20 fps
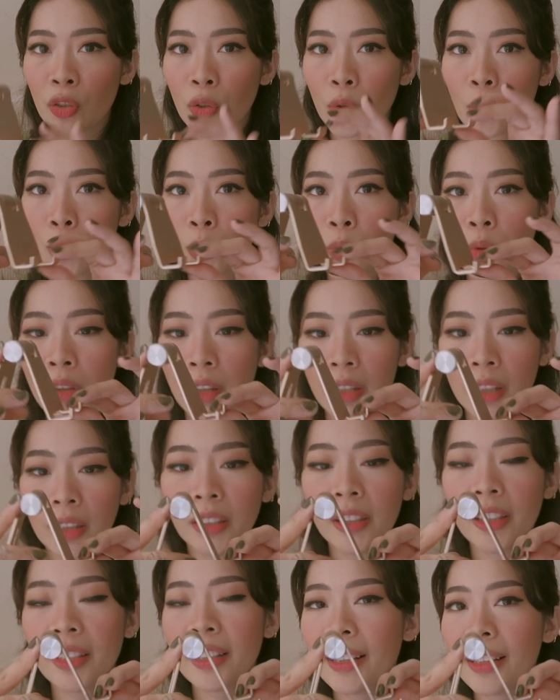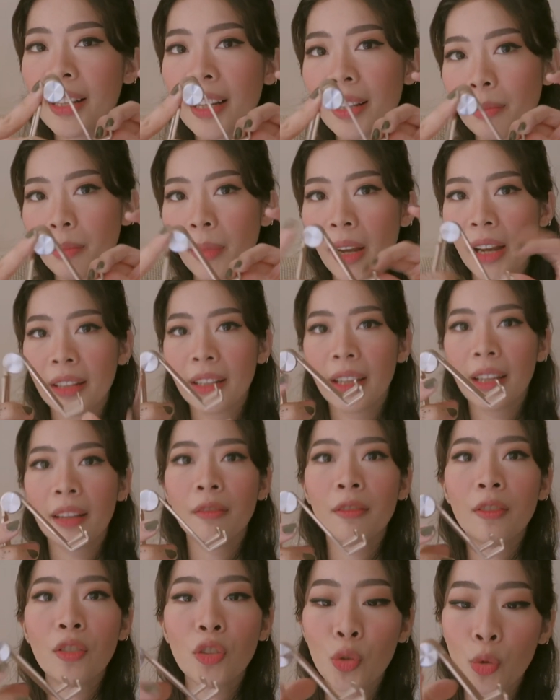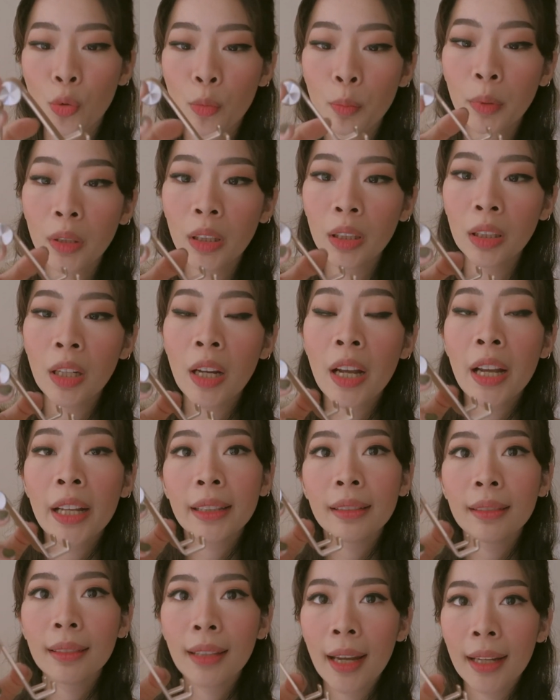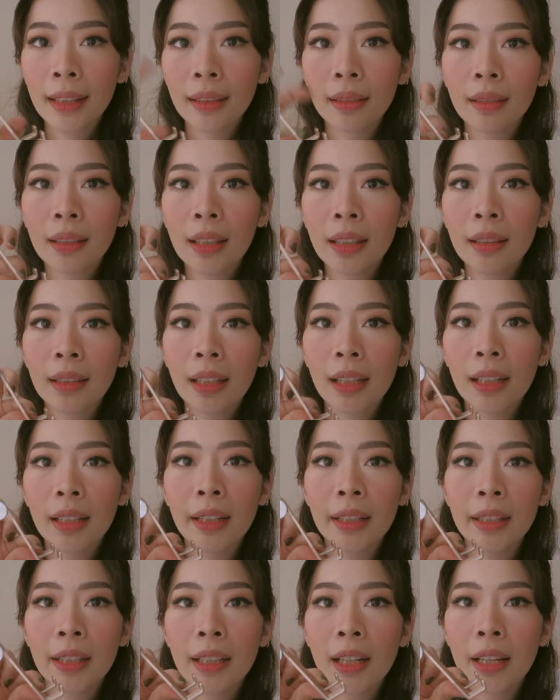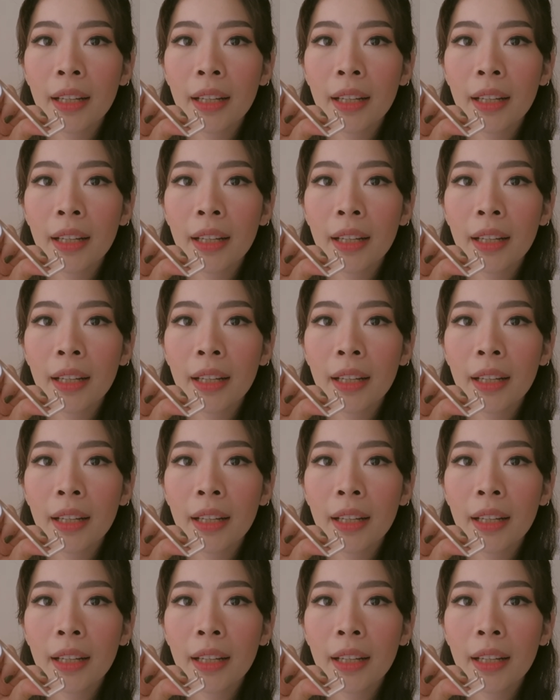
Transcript: So there, it's not bad and super tight din talaga niya.